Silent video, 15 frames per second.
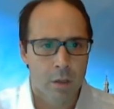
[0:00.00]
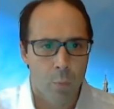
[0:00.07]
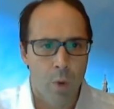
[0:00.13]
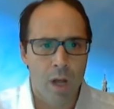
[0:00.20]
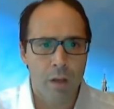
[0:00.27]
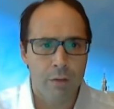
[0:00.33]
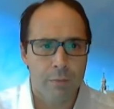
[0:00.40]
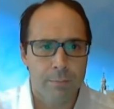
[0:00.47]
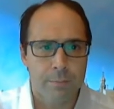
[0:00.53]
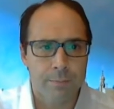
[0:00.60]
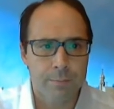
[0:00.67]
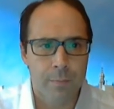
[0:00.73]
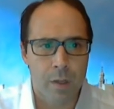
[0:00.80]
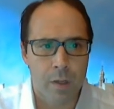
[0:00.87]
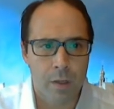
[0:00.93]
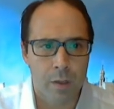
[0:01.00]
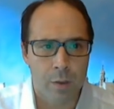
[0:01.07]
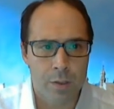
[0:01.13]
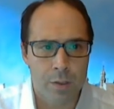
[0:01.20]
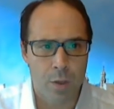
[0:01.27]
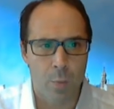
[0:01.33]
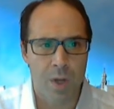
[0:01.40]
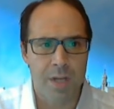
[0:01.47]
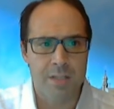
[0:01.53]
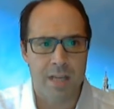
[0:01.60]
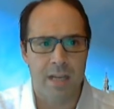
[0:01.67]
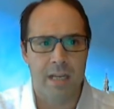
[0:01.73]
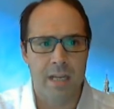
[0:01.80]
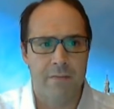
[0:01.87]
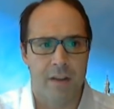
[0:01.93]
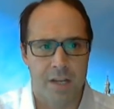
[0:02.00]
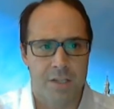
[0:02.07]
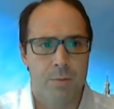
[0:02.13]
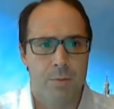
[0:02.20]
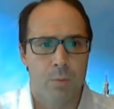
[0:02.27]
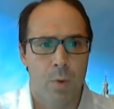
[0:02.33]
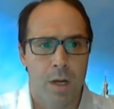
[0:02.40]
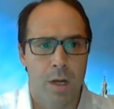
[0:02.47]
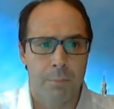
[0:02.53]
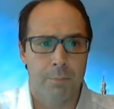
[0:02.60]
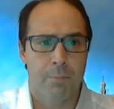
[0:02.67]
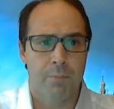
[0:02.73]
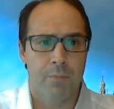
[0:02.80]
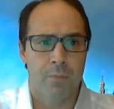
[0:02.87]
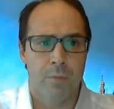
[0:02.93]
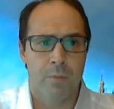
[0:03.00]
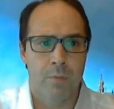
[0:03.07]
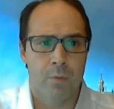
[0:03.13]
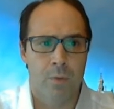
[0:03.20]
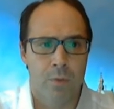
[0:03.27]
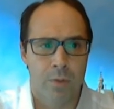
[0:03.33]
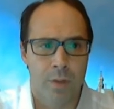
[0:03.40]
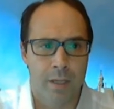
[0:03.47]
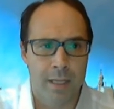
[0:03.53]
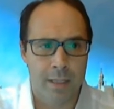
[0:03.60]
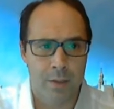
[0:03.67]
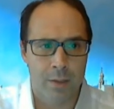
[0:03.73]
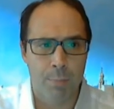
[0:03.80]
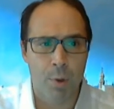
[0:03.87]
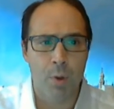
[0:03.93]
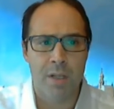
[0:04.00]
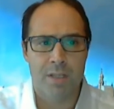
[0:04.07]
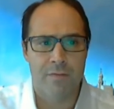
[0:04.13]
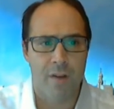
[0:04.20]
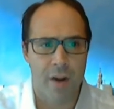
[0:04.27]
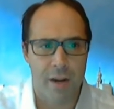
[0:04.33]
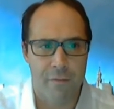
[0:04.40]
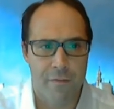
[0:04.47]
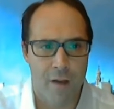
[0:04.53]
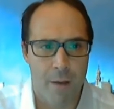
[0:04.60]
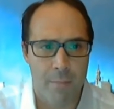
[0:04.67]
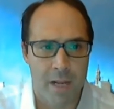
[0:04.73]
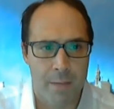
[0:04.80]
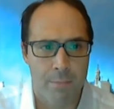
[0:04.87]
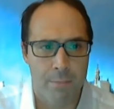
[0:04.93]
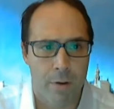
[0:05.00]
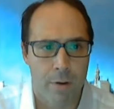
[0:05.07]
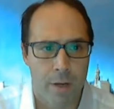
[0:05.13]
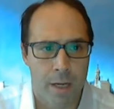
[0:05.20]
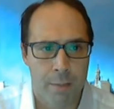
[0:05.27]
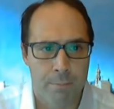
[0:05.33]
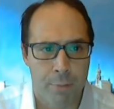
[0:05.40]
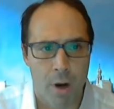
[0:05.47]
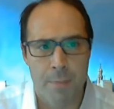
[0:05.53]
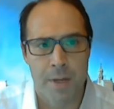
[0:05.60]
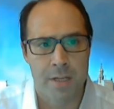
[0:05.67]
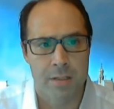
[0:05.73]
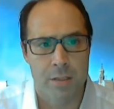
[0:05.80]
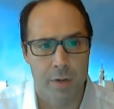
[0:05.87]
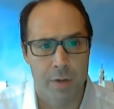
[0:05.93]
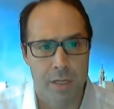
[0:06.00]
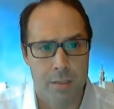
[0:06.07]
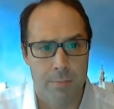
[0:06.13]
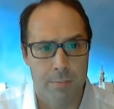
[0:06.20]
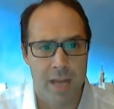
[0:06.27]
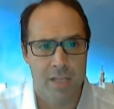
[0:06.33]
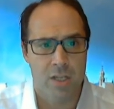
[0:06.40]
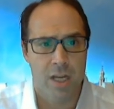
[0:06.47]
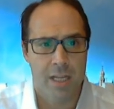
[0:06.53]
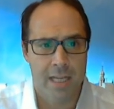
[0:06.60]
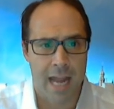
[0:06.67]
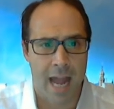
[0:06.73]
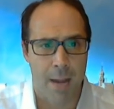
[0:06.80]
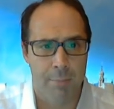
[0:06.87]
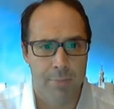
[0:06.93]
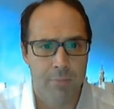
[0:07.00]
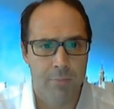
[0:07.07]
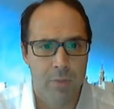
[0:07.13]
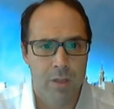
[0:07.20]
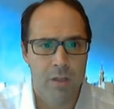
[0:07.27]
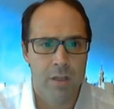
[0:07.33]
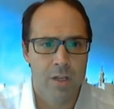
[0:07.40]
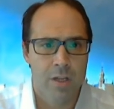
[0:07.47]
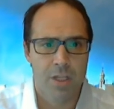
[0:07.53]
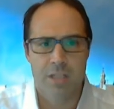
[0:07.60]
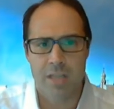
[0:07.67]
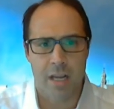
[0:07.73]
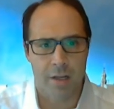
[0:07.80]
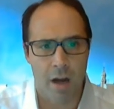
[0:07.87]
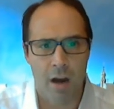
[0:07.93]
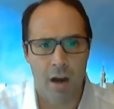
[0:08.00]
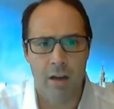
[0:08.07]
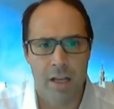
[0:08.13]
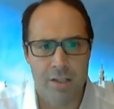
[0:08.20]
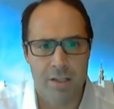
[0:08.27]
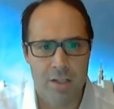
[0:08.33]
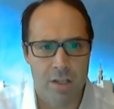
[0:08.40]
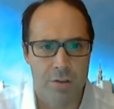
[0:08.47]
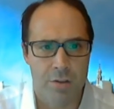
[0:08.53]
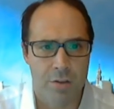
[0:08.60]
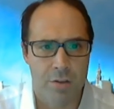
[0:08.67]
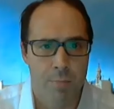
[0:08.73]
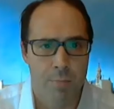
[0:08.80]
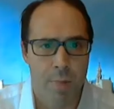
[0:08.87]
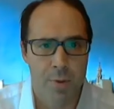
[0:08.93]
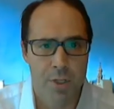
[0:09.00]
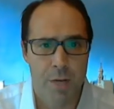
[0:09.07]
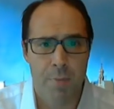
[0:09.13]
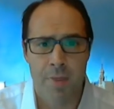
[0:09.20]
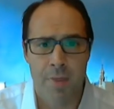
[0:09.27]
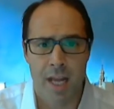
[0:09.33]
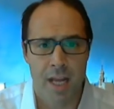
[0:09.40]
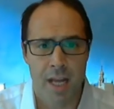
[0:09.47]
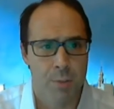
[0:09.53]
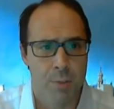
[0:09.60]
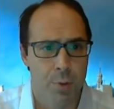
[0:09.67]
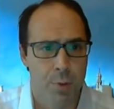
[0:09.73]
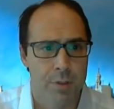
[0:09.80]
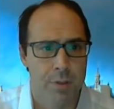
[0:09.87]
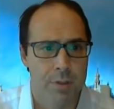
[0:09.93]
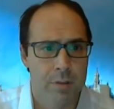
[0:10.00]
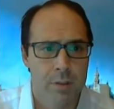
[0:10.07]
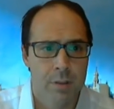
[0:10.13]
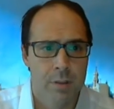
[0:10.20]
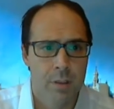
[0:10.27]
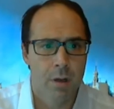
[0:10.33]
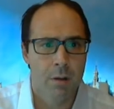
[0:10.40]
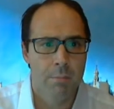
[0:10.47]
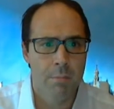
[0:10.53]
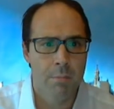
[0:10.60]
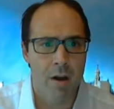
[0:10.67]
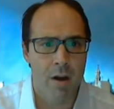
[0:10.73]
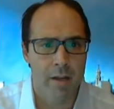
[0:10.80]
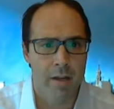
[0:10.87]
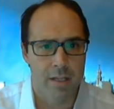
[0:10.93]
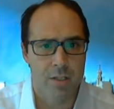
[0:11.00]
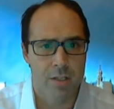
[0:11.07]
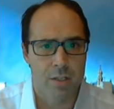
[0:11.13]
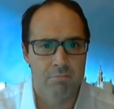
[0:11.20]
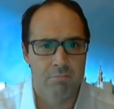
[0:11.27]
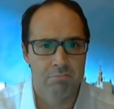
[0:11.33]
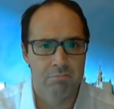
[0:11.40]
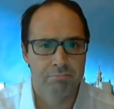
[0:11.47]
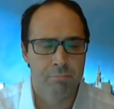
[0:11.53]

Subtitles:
Well, so where does that leave us? Well, the ball is very firmly in Prime Minister Theresa May's camp. She's taken a hard-line stance on EU membership, and that has spooked markets.